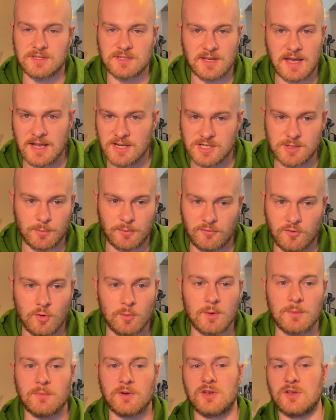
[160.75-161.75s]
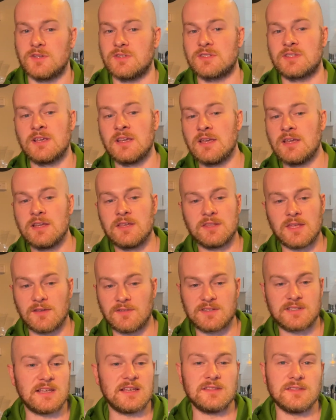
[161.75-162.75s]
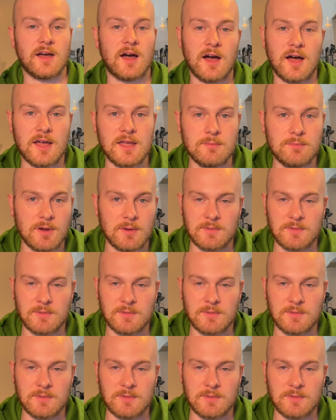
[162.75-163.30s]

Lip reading: to actually performing because they've seen the hype.